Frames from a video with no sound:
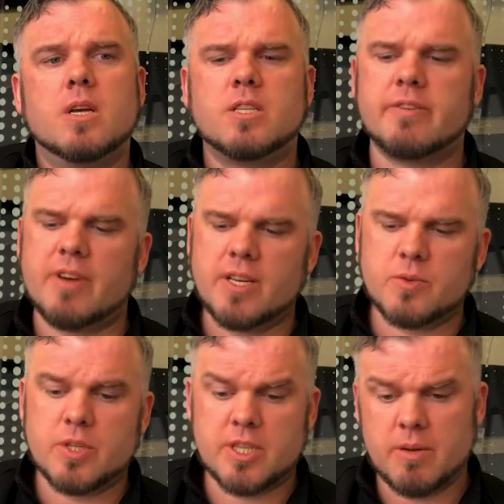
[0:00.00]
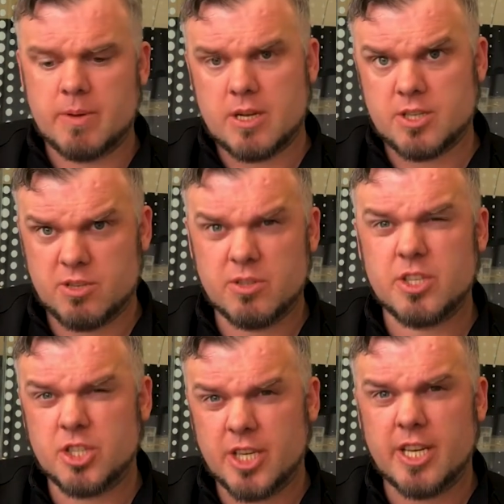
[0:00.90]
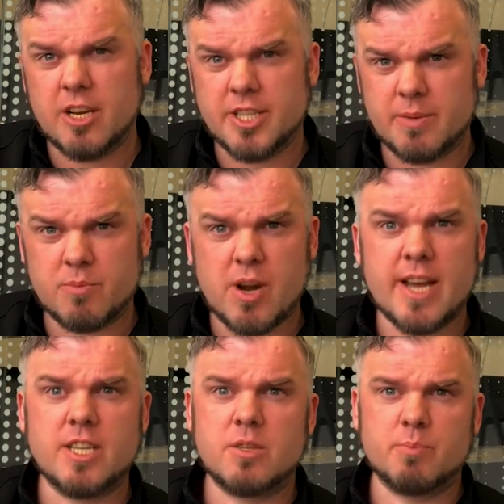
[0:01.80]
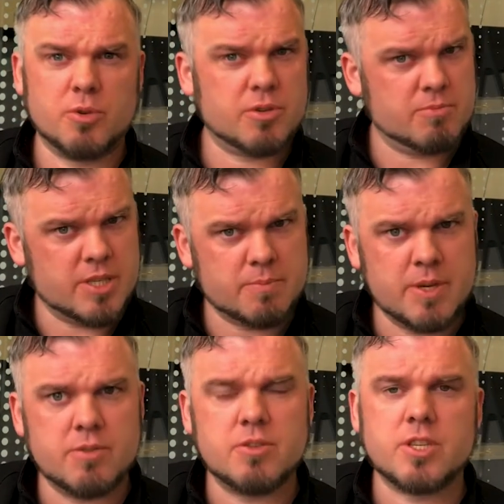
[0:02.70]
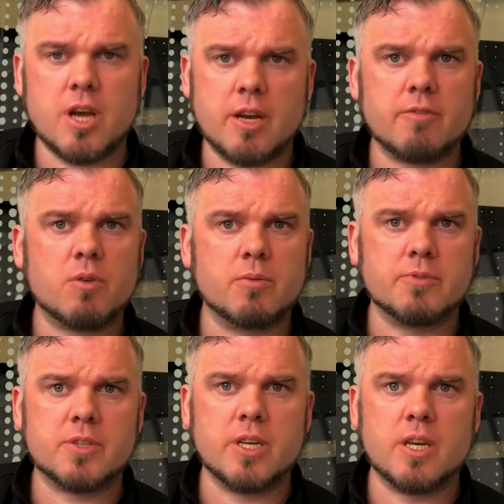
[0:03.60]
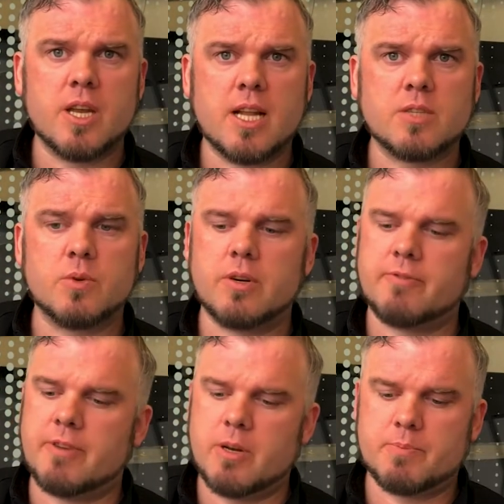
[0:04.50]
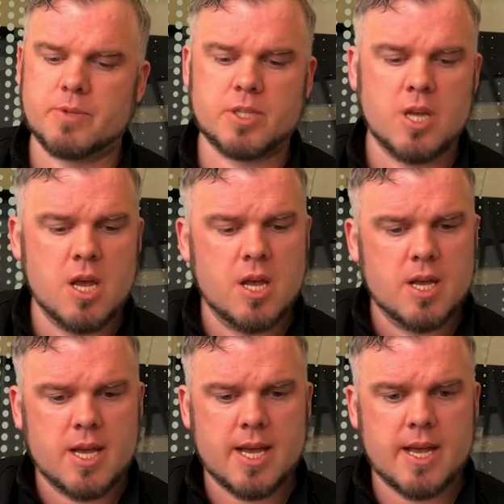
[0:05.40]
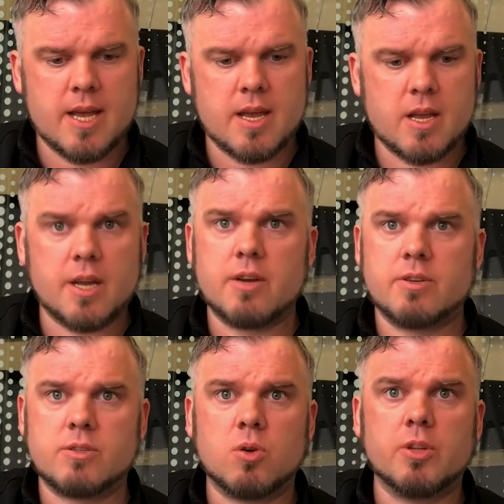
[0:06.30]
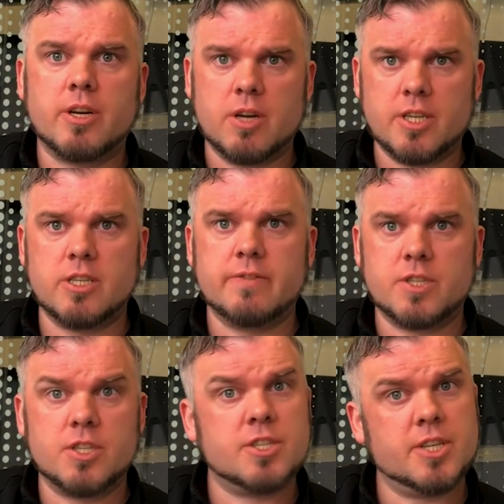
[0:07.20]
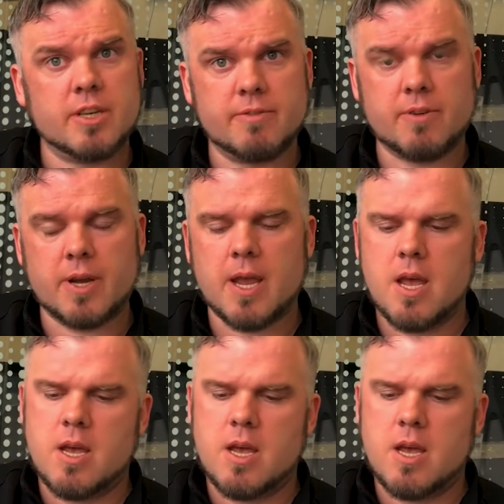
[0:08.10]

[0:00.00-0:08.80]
Savant will still be able to use the GE Lighting brand, but this mirrors kind of what we've seen elsewhere. Philips sold their lighting division to Signify.